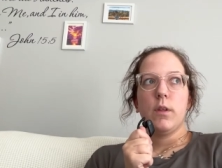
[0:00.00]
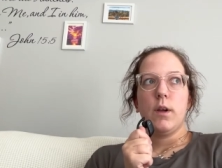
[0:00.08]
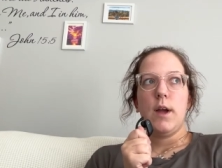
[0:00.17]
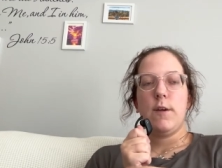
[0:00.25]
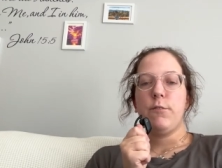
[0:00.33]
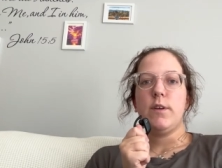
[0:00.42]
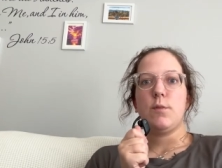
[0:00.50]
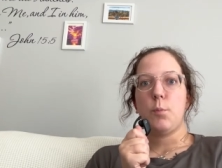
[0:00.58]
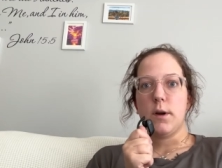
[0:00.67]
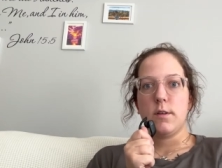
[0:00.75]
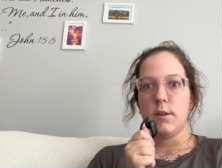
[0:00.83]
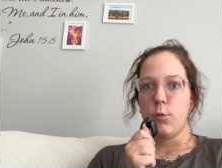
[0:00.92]
if this
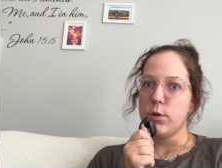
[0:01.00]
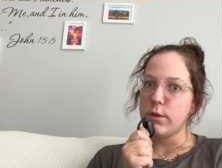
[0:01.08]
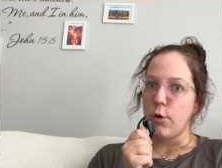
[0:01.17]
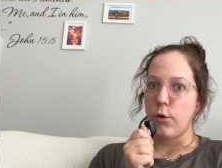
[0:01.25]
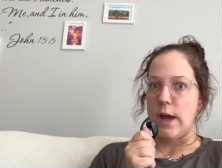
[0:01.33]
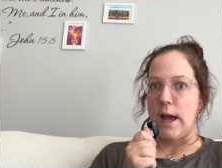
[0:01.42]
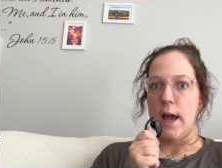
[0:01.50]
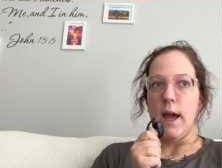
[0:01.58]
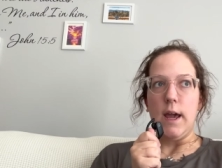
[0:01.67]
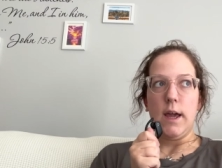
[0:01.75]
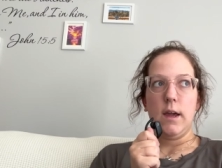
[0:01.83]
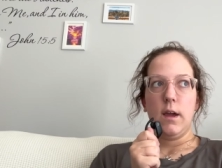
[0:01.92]
person was
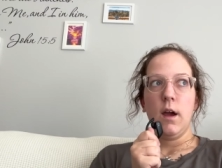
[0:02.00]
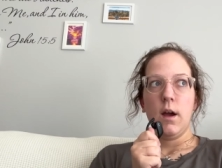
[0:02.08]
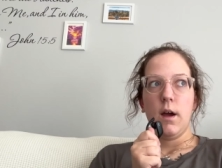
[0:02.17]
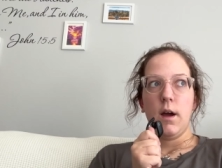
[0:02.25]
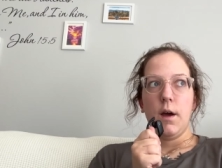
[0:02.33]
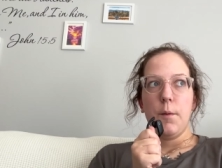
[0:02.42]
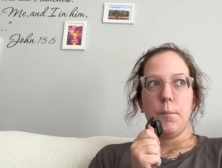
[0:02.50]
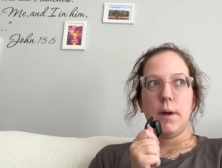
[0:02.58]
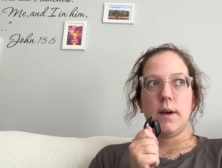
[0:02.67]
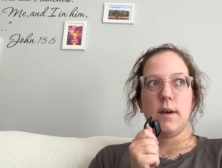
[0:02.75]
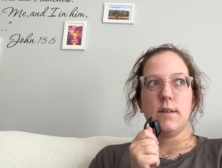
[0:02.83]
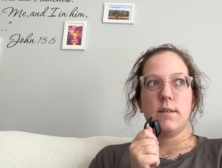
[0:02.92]
okay,
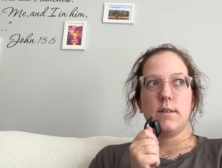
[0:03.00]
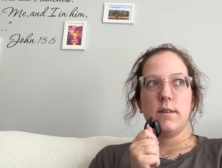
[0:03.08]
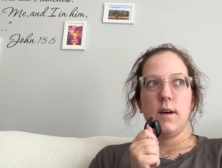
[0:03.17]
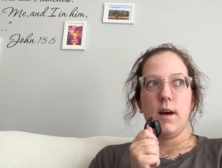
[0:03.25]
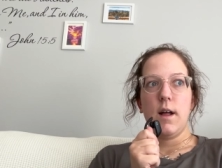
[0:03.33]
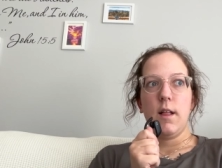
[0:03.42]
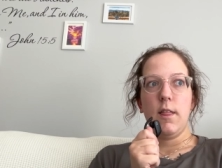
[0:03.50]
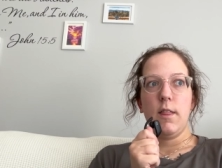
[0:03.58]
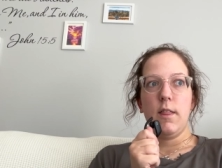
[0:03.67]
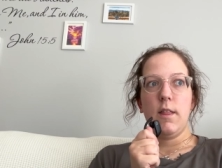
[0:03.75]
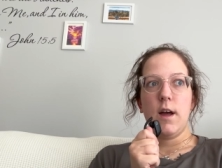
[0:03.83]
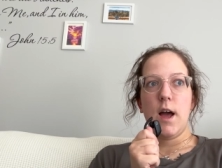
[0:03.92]
because
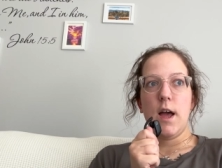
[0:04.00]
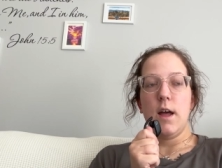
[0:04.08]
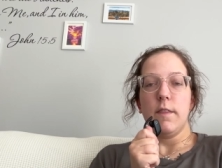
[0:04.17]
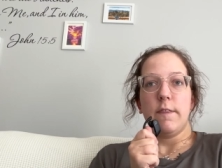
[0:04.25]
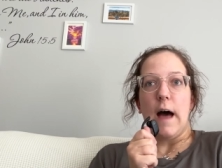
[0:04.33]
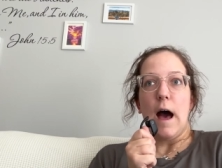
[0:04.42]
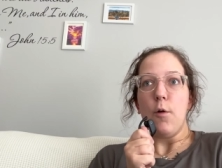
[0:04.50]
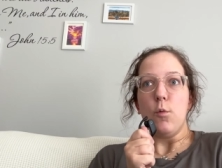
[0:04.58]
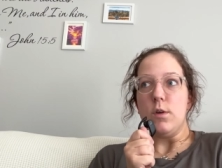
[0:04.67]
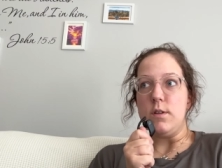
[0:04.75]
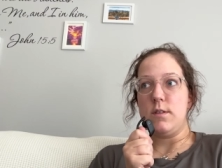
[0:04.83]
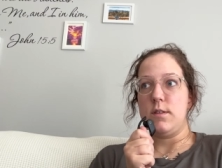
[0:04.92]
that
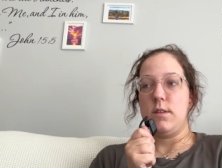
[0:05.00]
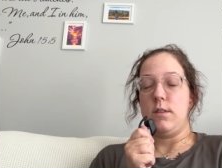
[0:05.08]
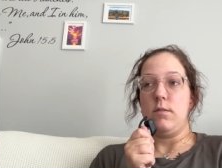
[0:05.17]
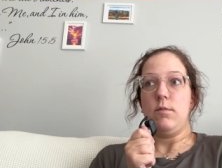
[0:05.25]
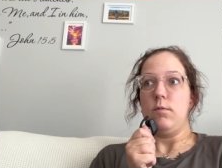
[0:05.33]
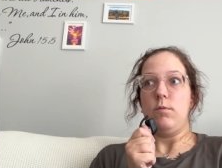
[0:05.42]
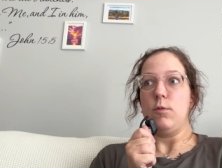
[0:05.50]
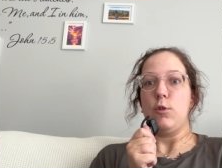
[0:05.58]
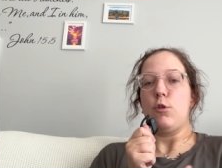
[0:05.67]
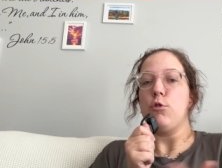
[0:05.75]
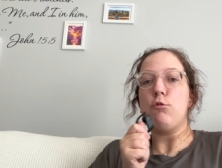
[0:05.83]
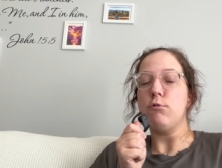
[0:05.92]
was
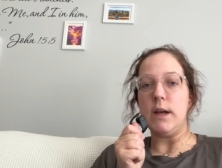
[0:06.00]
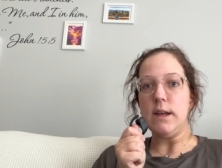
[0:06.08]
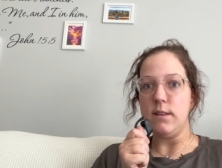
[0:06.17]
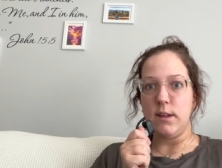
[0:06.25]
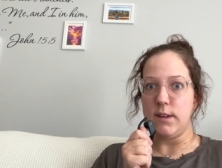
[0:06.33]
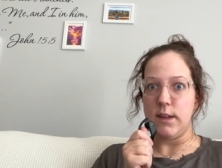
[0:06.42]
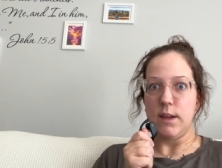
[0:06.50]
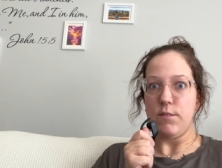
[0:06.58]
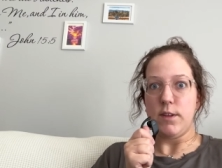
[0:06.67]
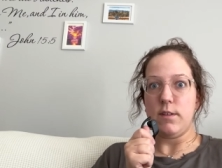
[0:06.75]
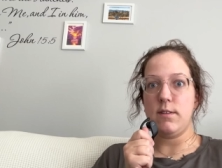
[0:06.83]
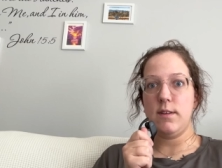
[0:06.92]
crazy to
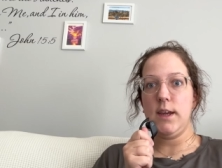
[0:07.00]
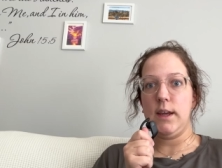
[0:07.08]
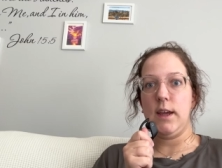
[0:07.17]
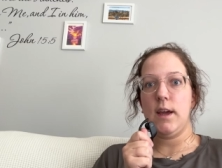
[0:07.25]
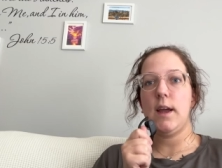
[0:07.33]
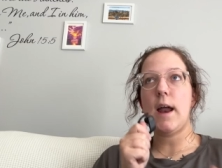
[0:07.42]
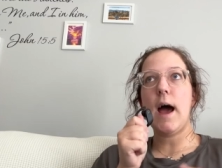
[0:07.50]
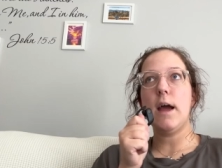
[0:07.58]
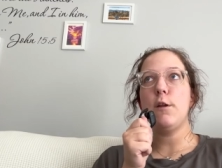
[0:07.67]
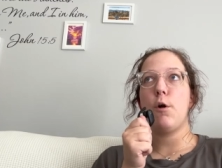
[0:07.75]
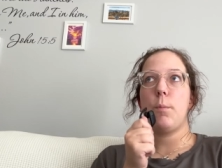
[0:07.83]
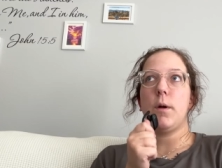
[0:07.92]
even see. And I
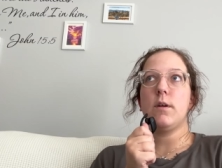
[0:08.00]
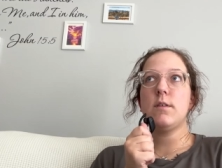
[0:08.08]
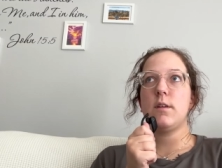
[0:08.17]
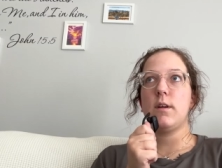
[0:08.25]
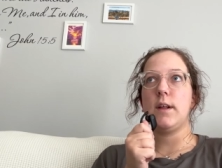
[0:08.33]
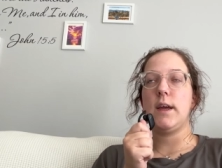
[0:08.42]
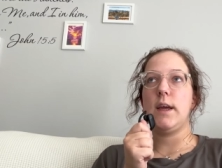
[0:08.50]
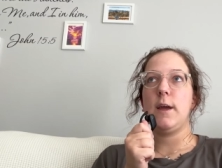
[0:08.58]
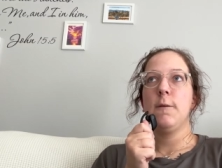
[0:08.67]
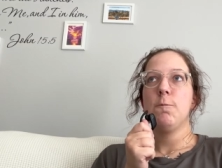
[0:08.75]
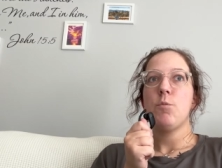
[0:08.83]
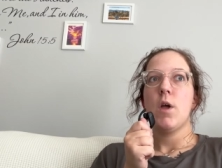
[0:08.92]
know
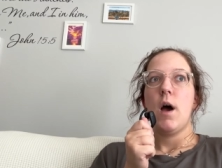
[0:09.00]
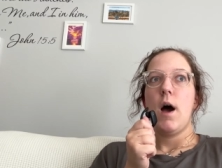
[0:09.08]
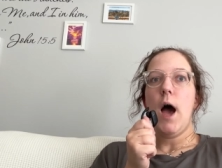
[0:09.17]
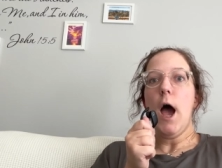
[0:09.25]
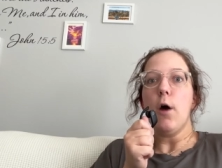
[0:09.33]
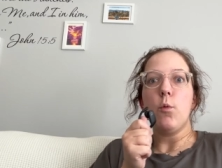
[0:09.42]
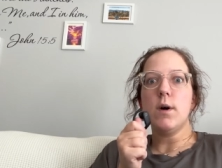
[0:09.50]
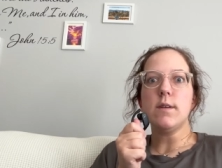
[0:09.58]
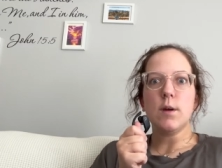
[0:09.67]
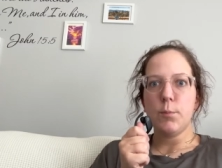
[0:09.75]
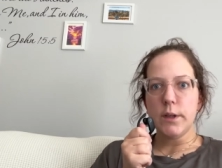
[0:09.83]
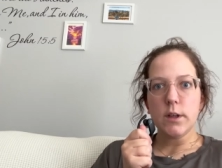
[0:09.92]
personally, I'd want
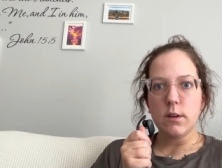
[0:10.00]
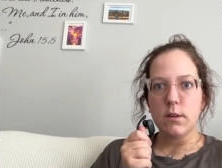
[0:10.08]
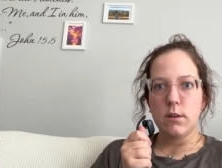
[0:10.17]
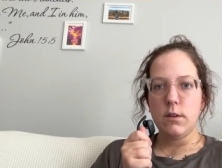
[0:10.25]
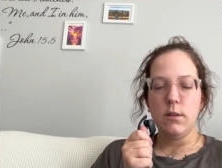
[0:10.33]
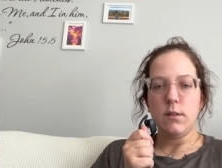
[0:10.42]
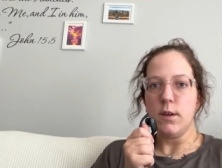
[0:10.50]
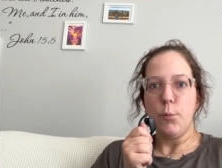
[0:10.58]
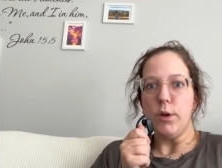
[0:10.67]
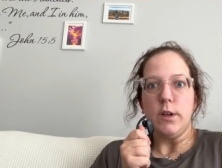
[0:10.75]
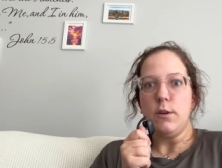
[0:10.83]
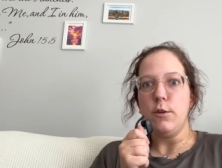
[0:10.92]

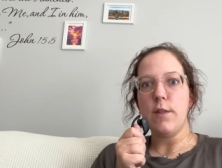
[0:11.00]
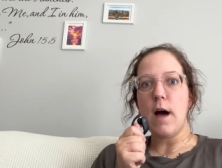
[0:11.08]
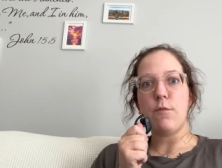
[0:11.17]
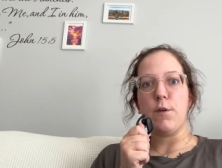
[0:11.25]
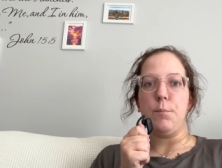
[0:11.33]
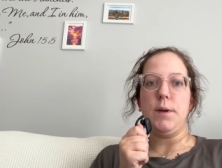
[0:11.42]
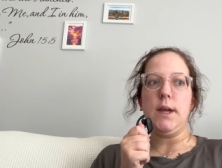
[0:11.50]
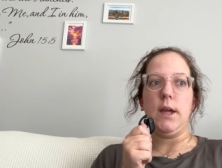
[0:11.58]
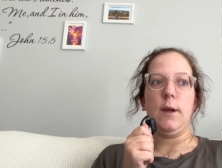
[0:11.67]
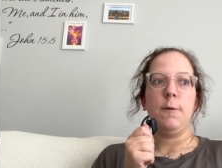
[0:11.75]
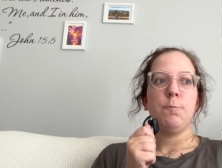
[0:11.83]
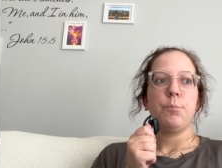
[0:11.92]
someone to do that for me.